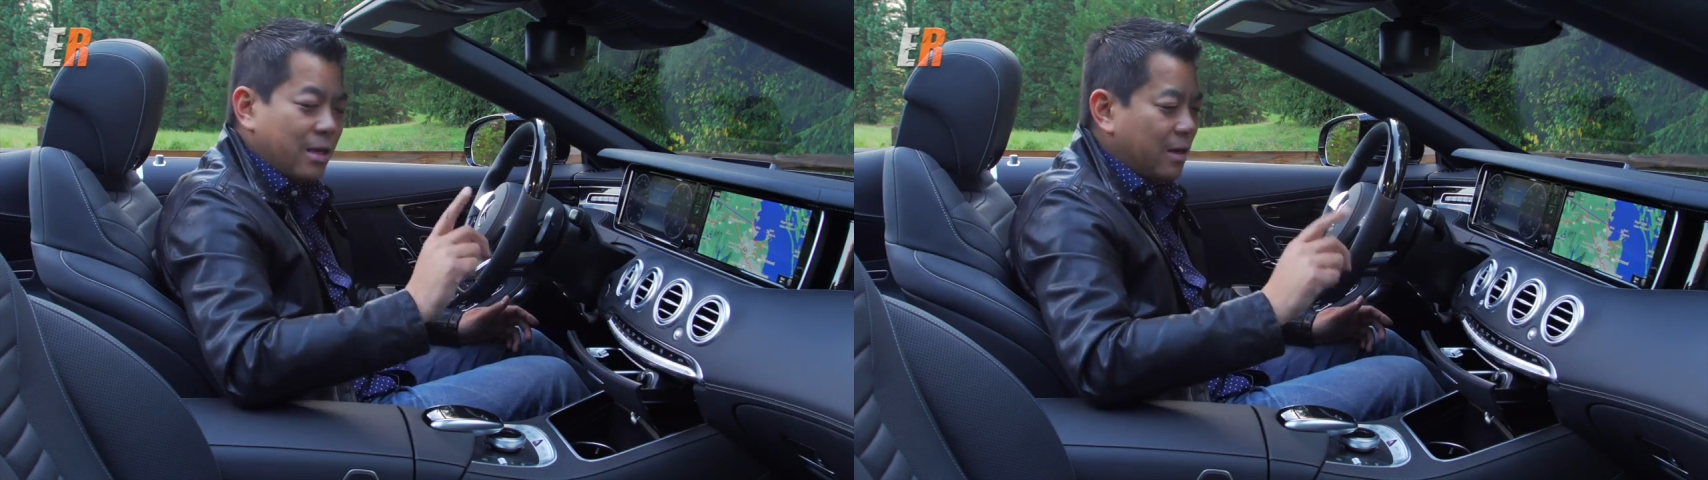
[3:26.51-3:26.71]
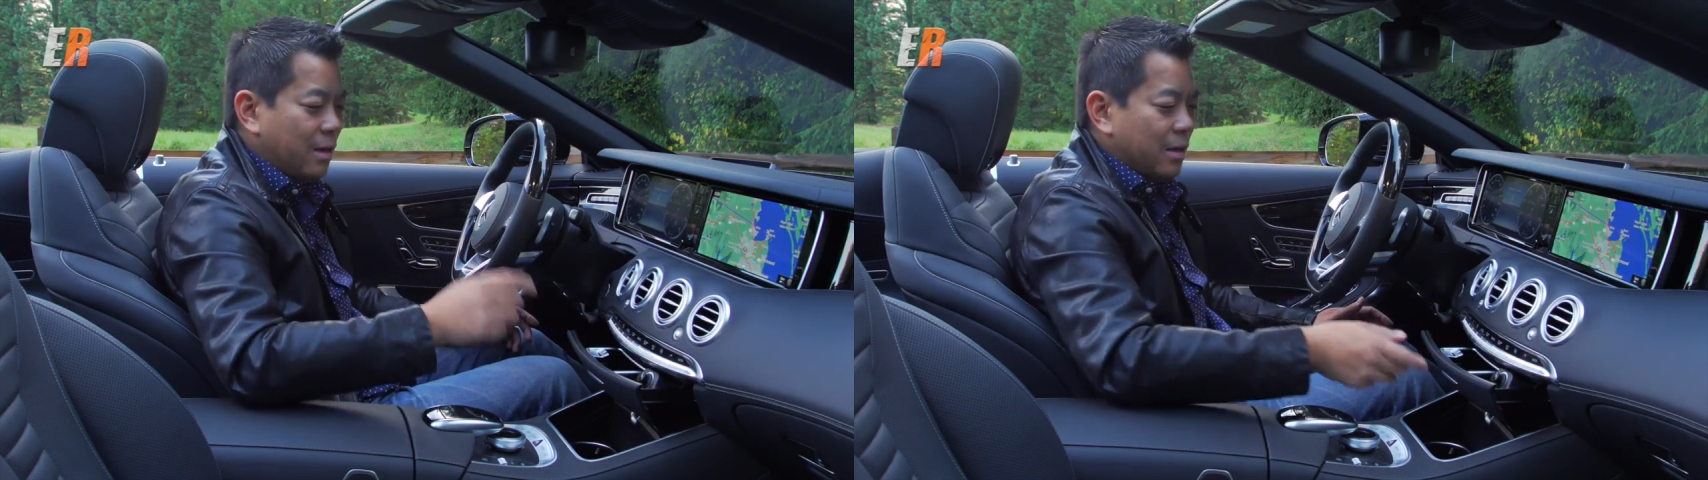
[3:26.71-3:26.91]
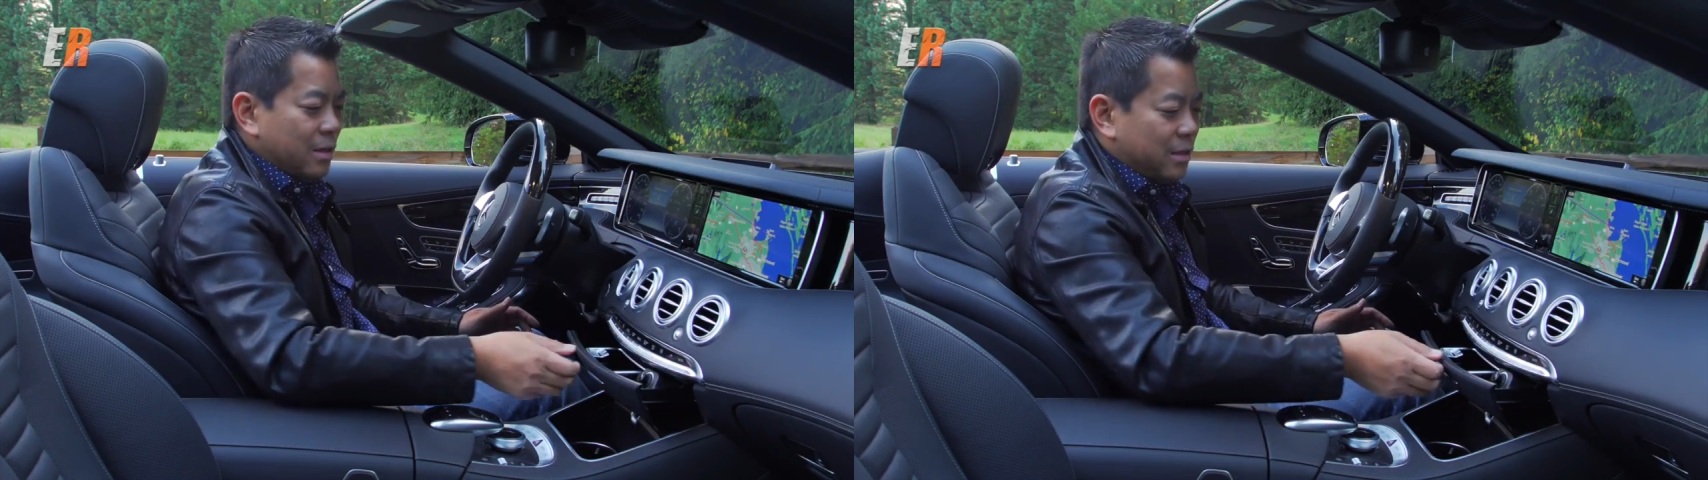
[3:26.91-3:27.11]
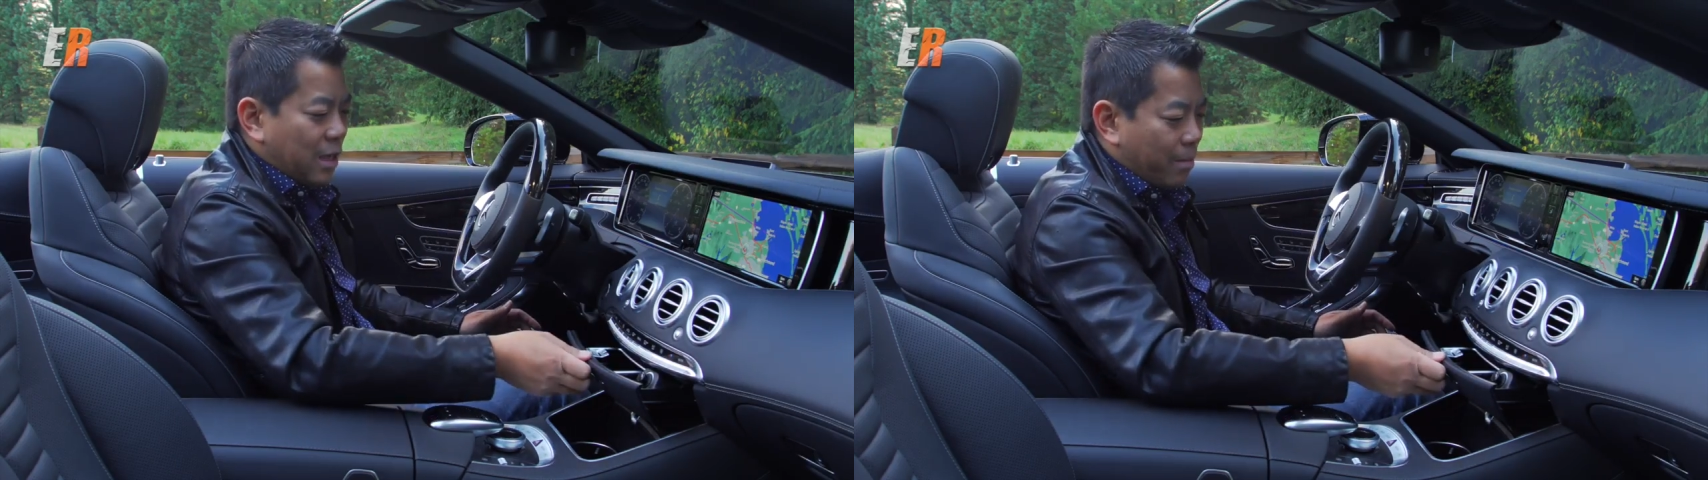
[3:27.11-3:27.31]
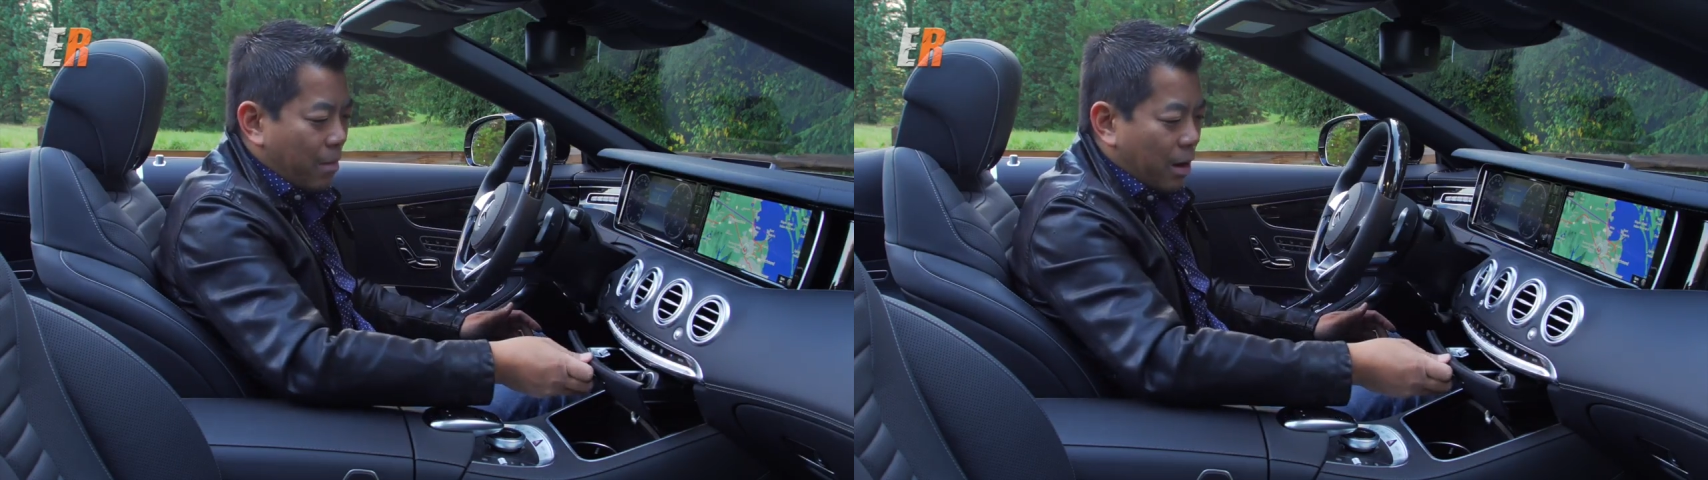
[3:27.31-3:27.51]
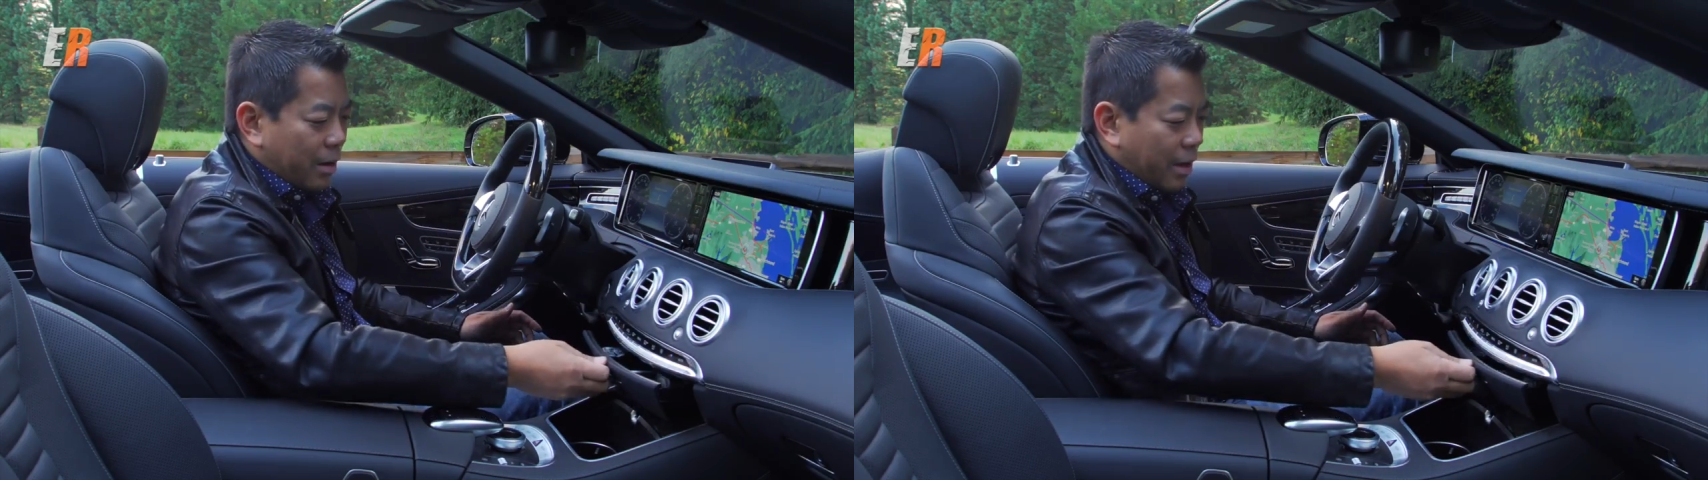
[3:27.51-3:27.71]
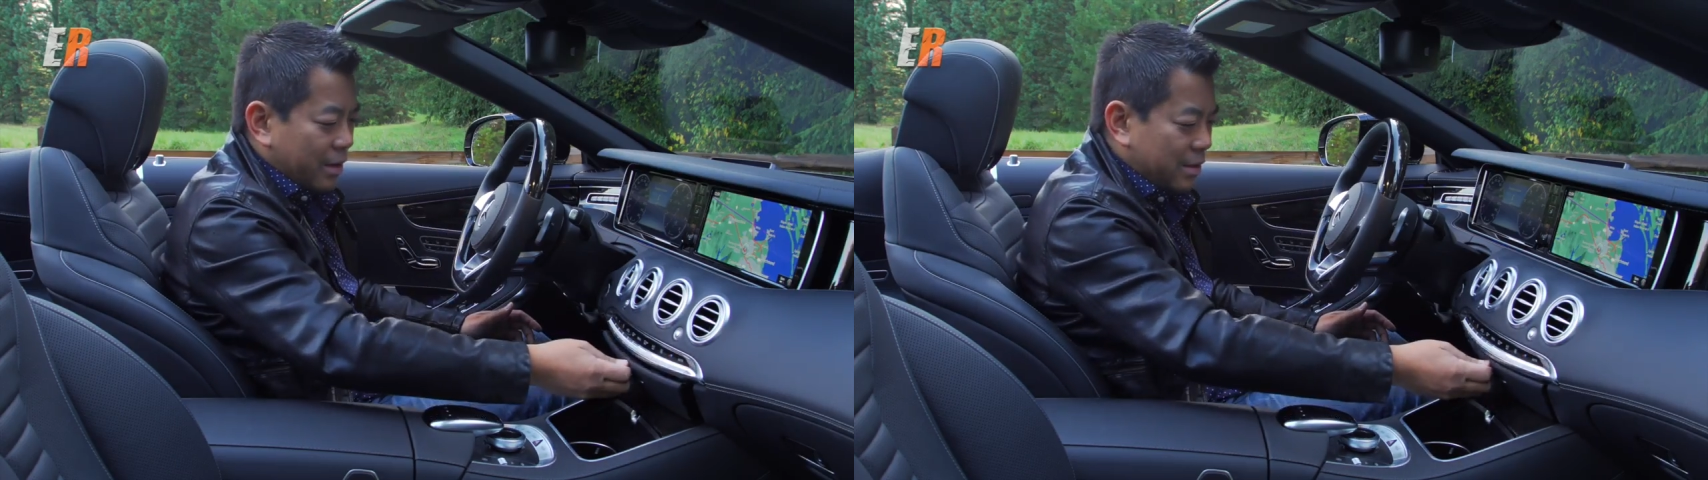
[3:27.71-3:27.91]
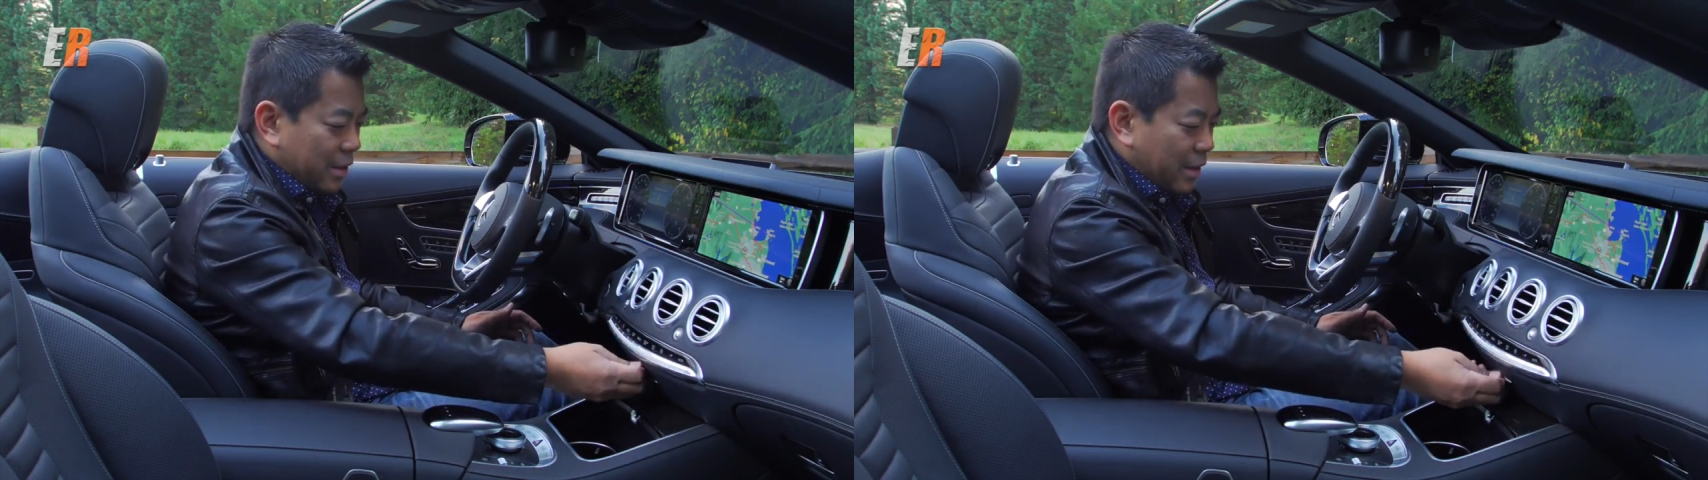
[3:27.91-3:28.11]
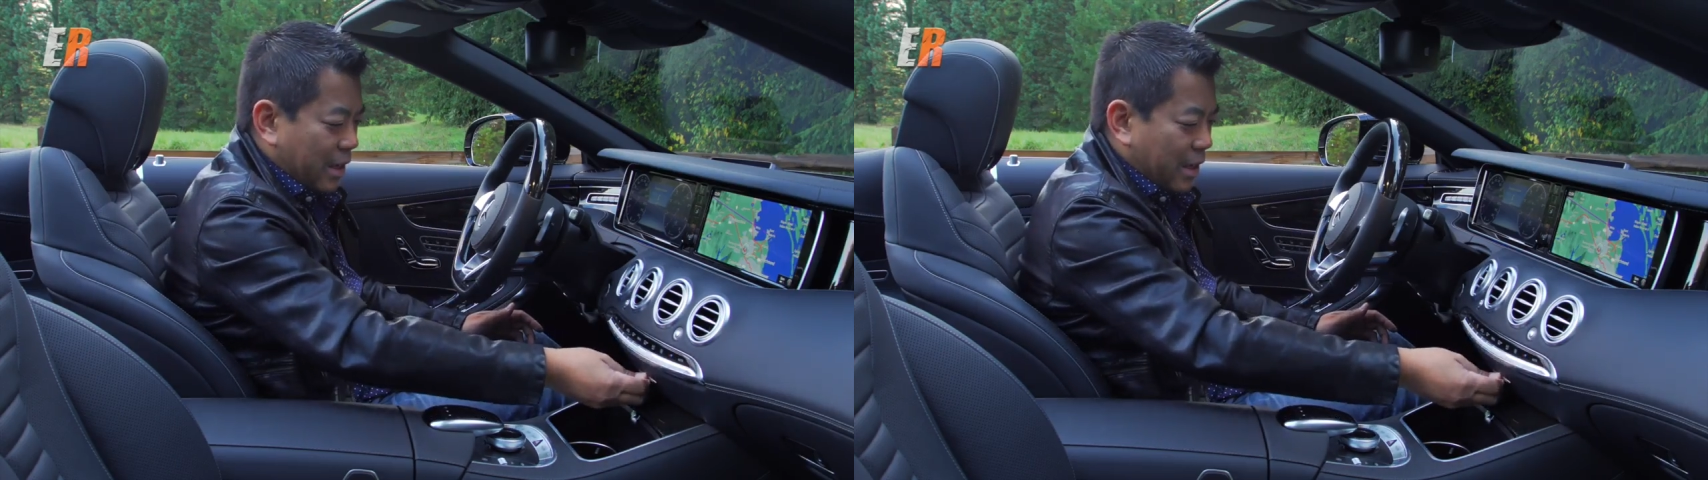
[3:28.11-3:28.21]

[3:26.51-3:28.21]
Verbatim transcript: in some markets.